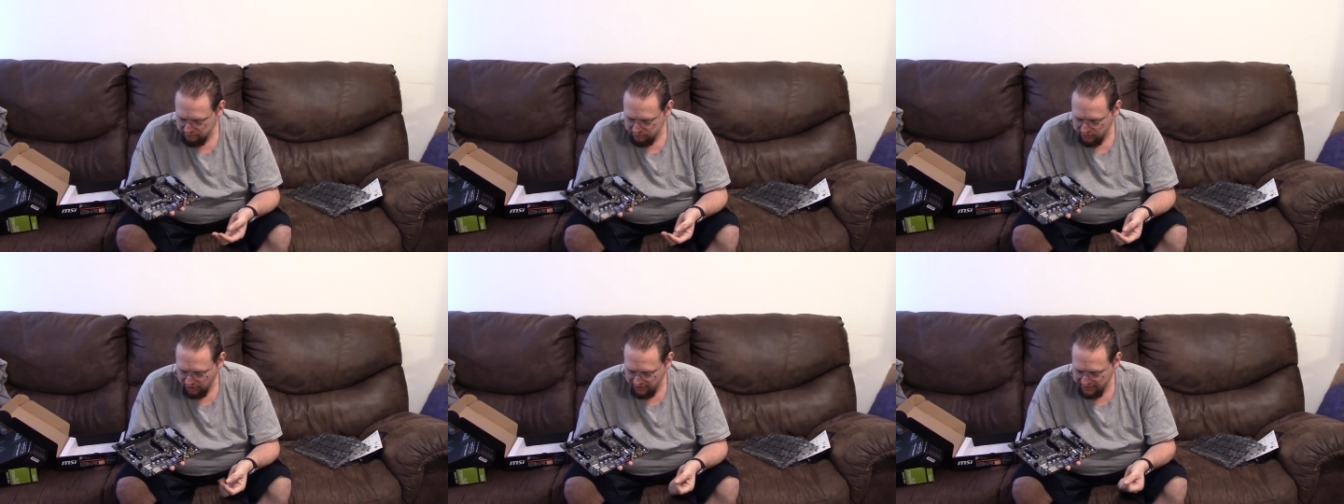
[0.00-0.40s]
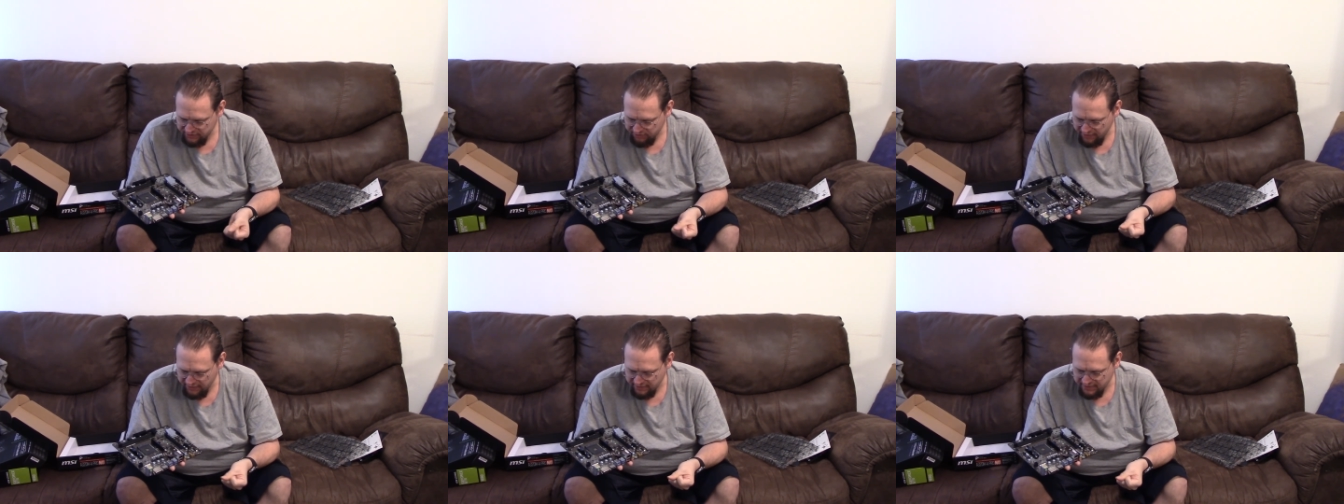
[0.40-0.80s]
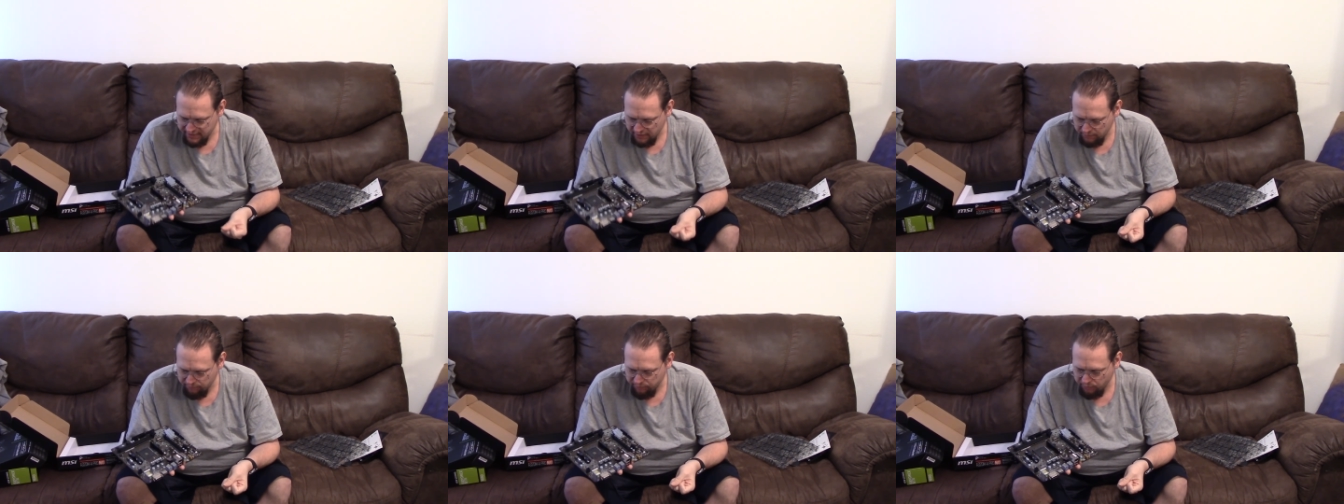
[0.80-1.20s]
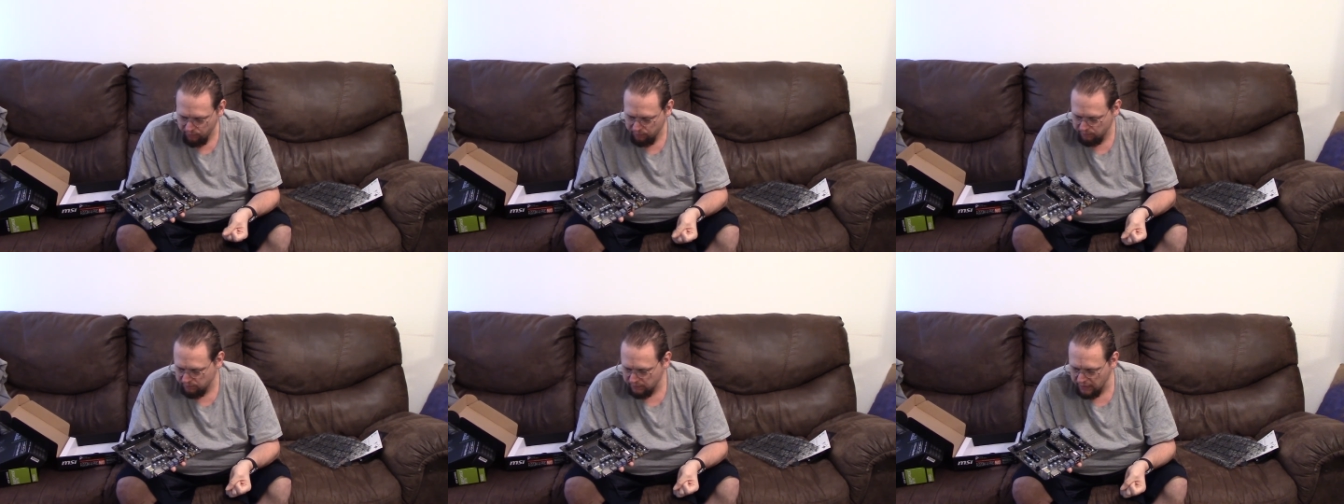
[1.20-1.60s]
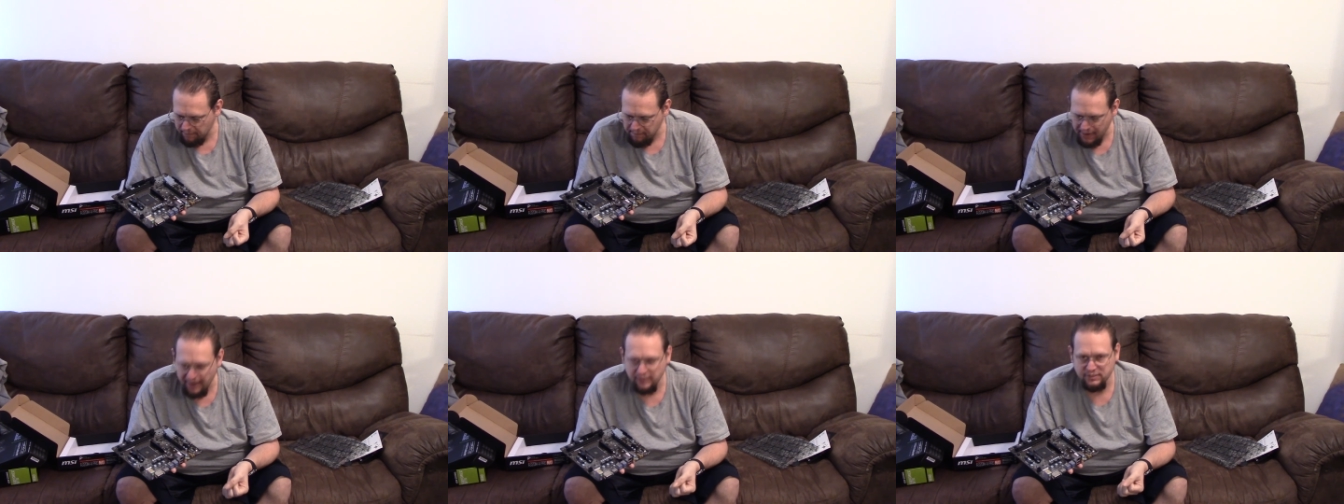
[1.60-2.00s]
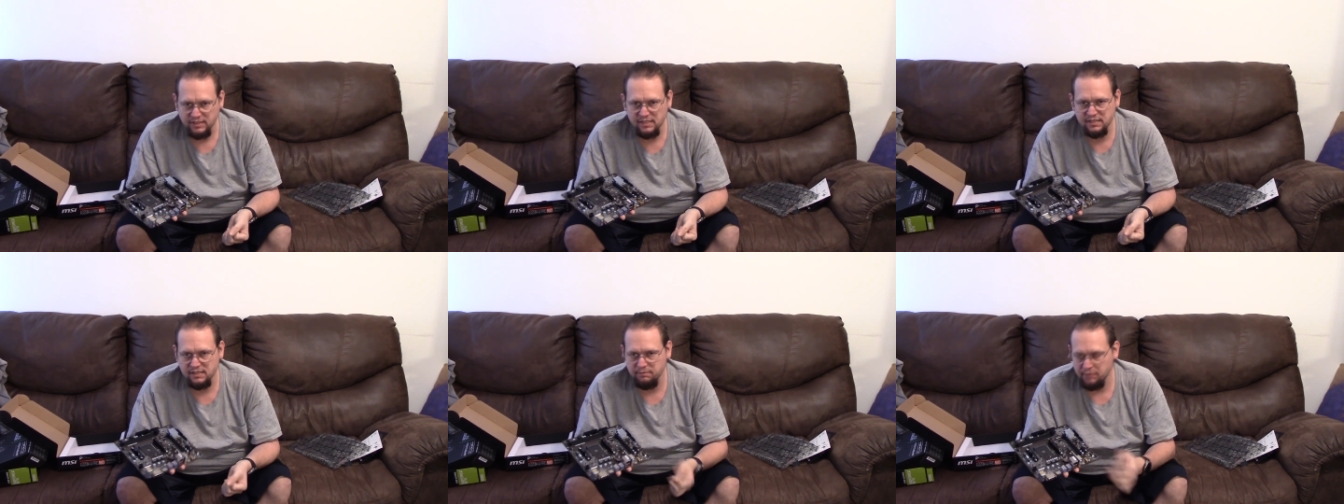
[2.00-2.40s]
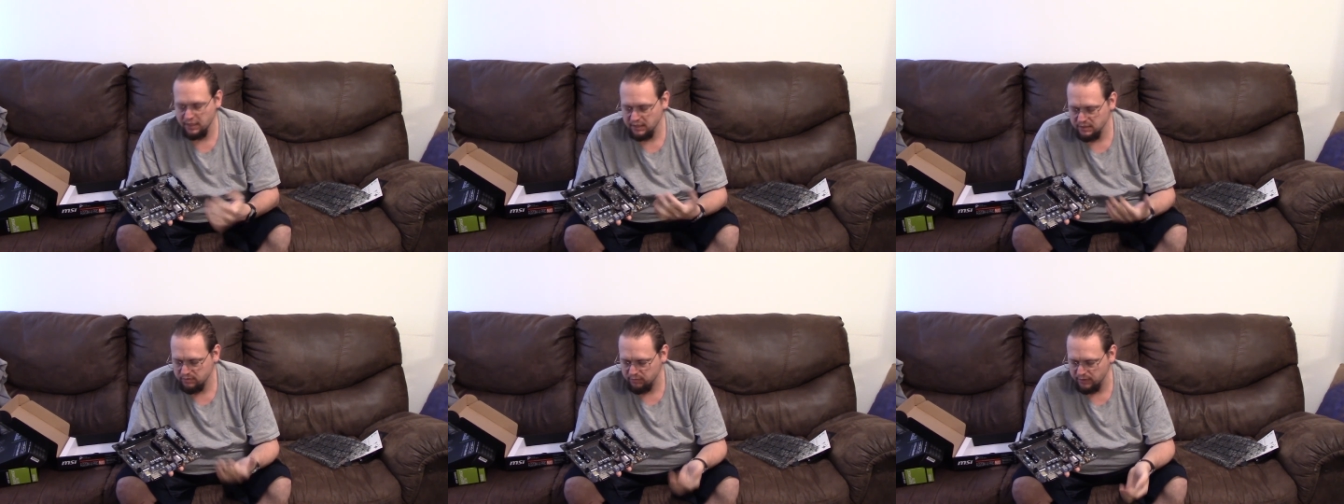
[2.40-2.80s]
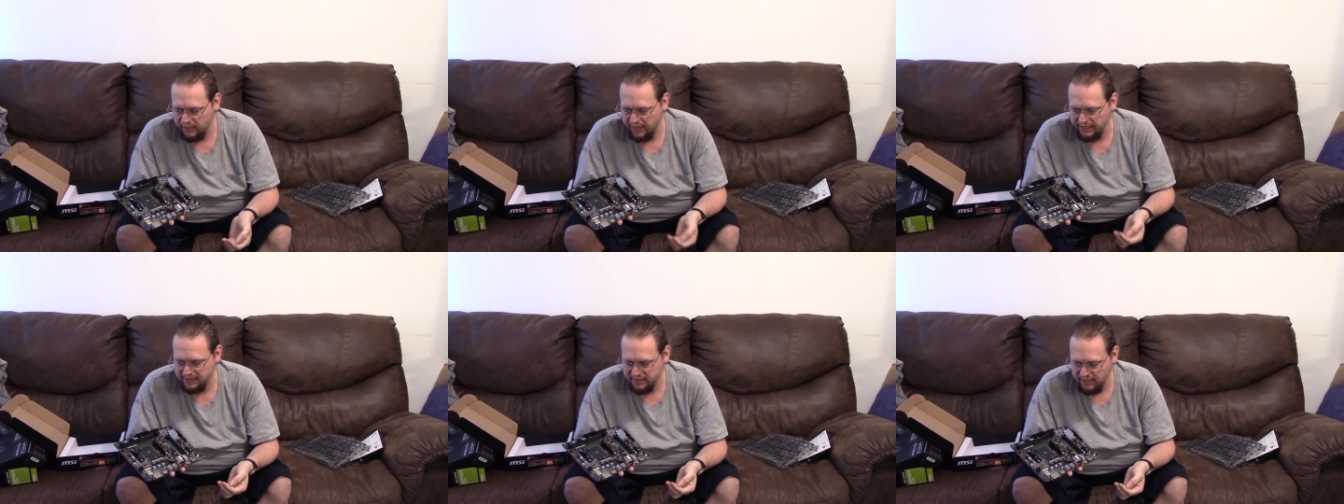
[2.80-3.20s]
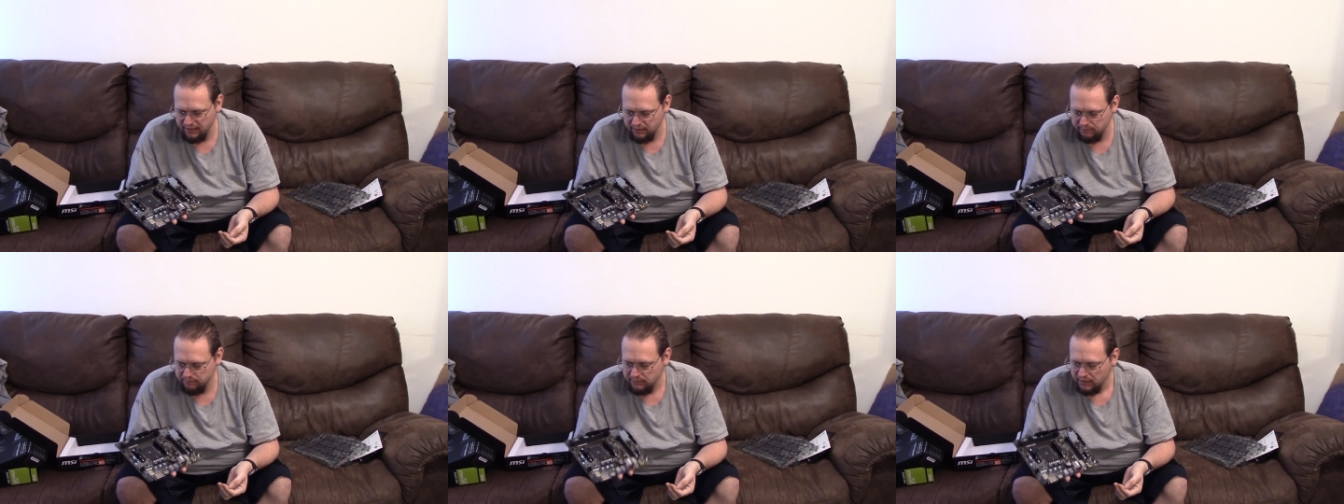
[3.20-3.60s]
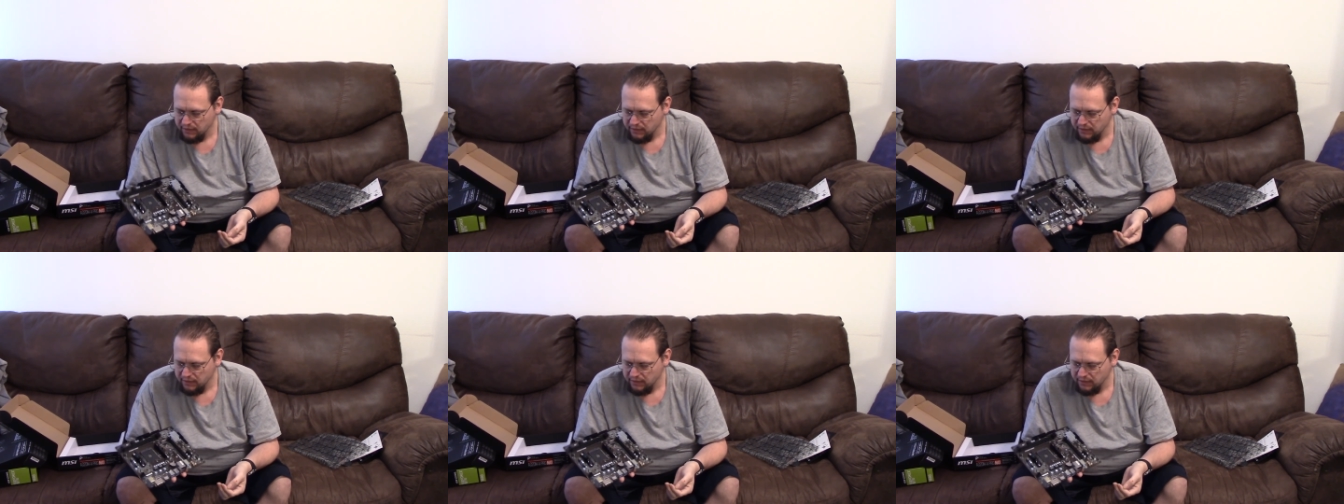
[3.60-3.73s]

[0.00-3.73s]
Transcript: turn these around and sell them for about 60 bucks when I sell them.